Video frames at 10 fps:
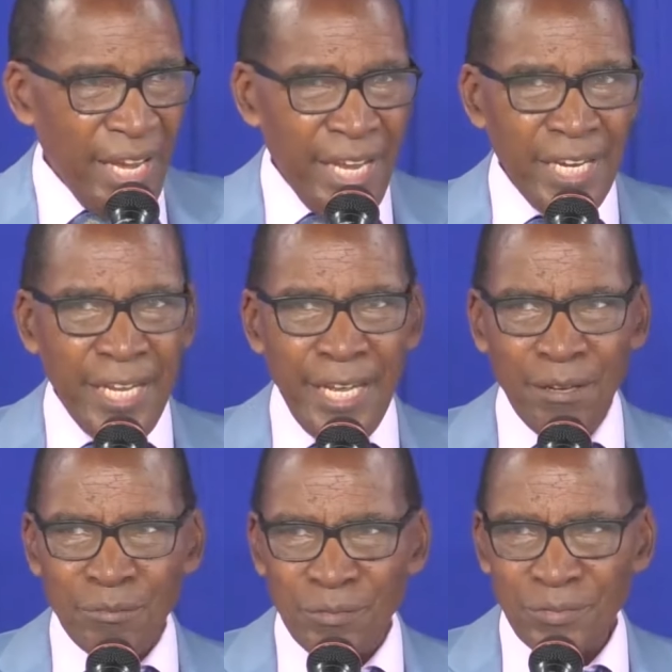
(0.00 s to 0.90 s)
In
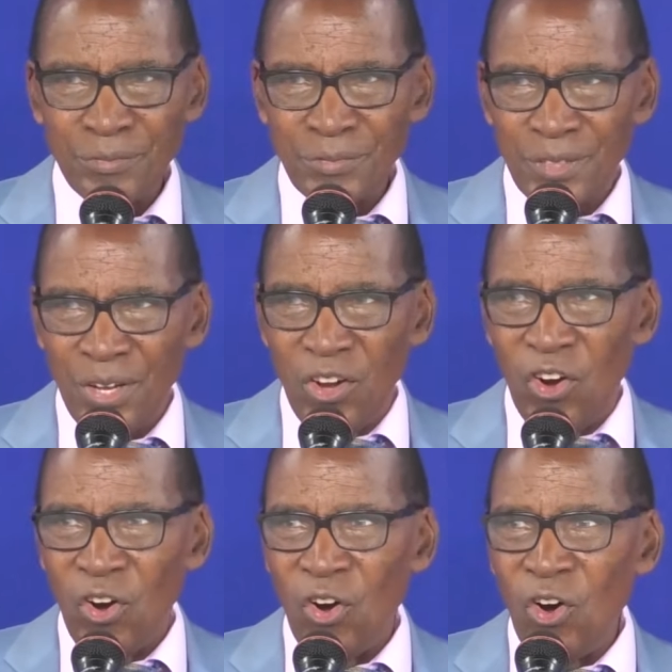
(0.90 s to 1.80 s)
him,
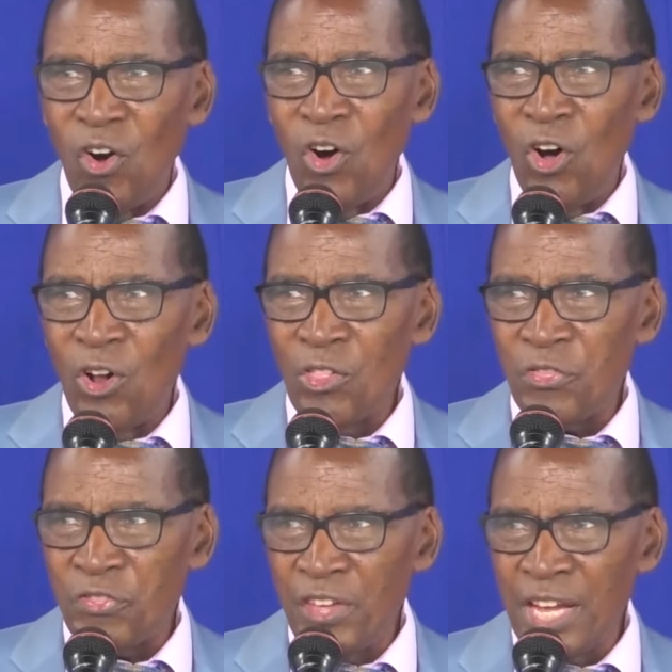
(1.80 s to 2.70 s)
all
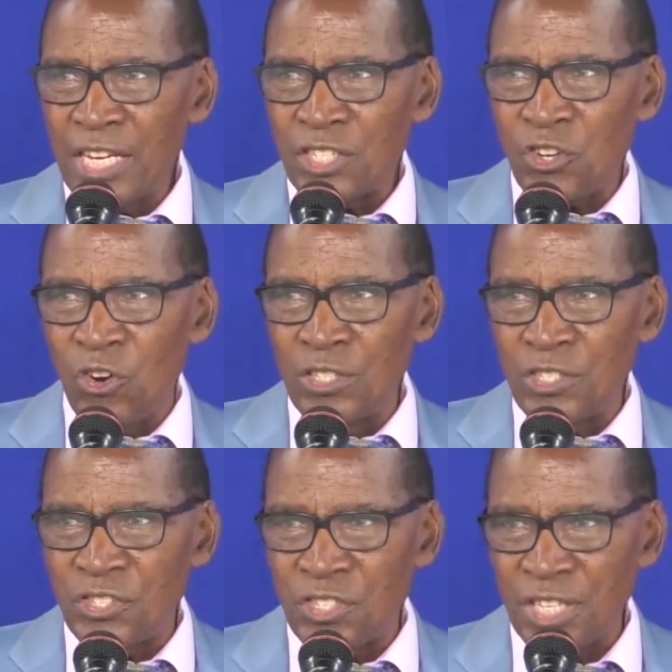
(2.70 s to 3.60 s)
things
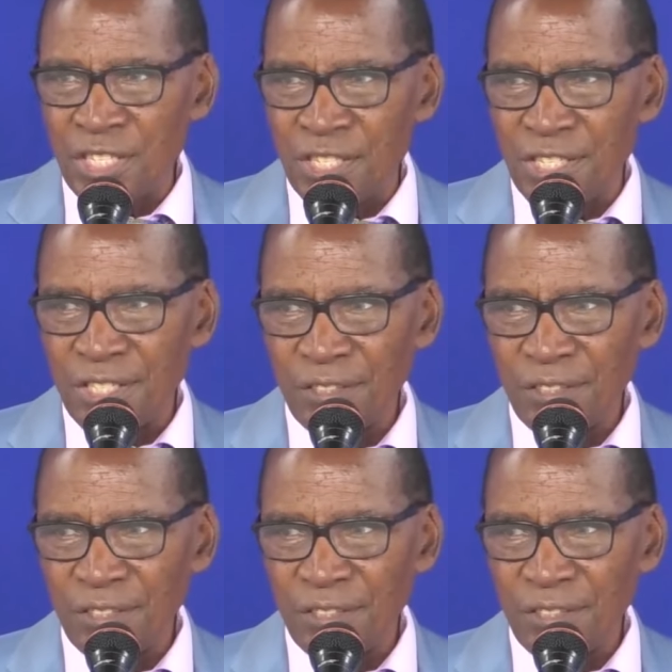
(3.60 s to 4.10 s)
consist.